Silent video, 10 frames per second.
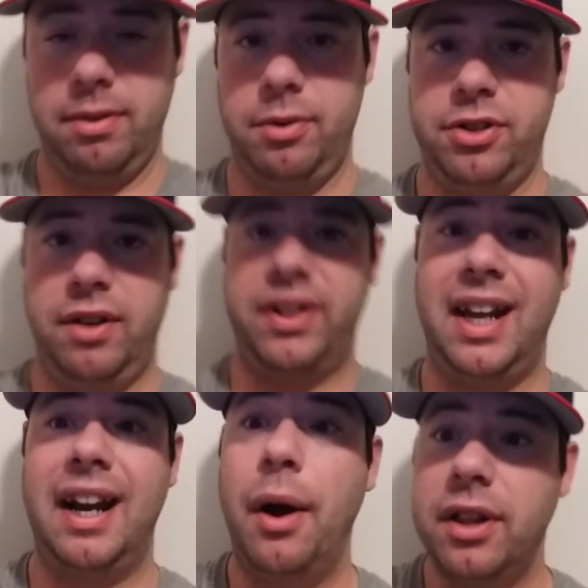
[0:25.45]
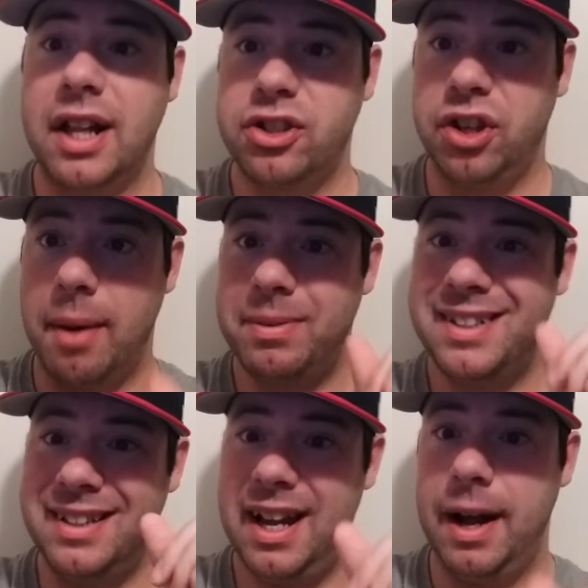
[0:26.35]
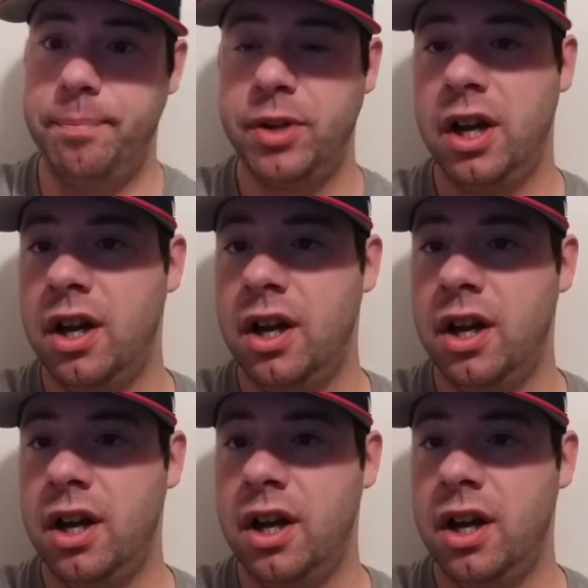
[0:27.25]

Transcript: We'll see if they get out of that slump today.